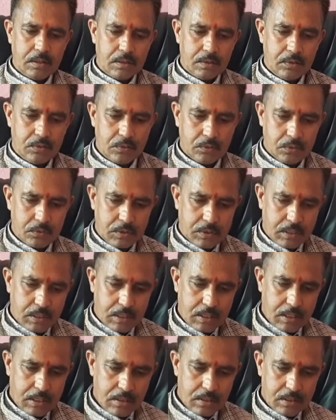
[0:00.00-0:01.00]
No.
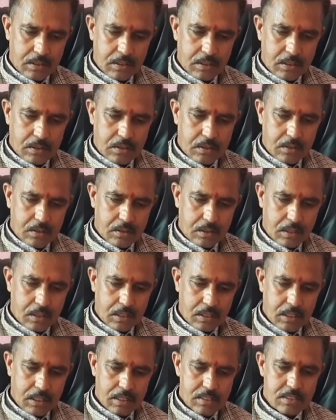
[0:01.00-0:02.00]
K
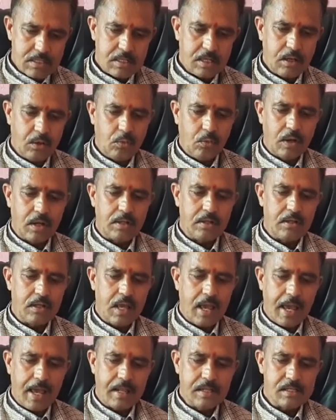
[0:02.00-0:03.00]
cell
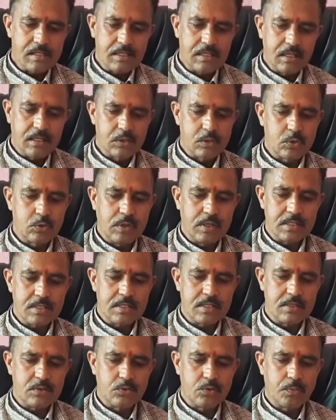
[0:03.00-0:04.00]
1, L cell 2S
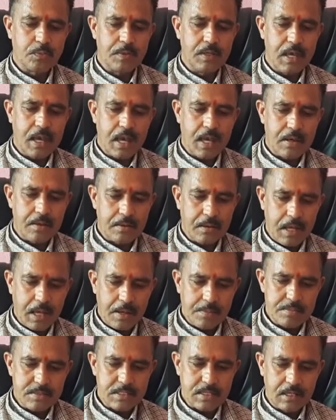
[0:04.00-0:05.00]
and 2P,
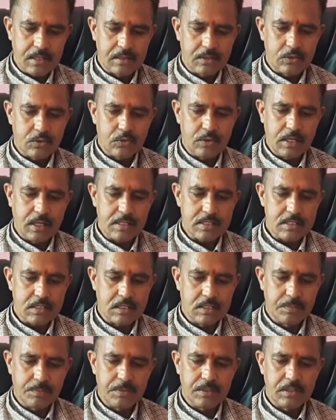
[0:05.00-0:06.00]
M cell 3S,
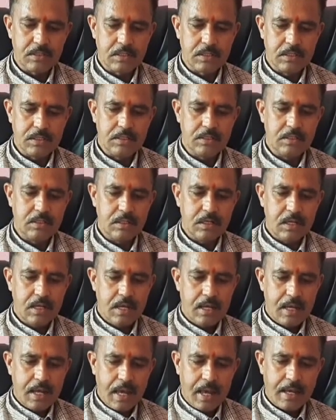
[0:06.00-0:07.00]
3P, 3D,
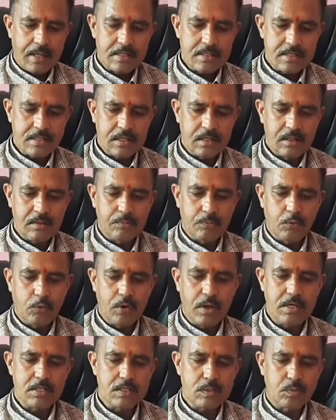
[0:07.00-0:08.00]
N cell
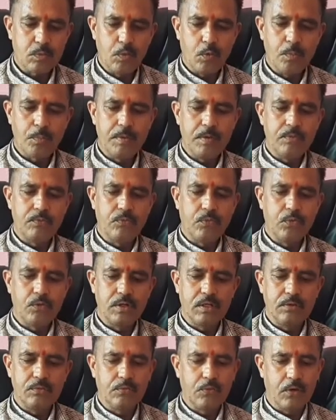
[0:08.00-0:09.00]
4S, 4P,
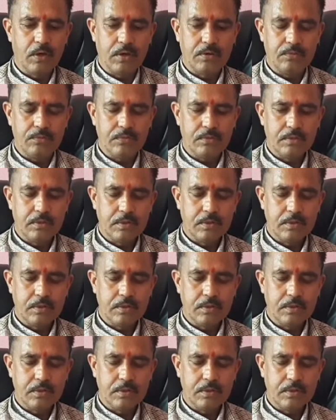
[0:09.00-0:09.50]
4D, 4F.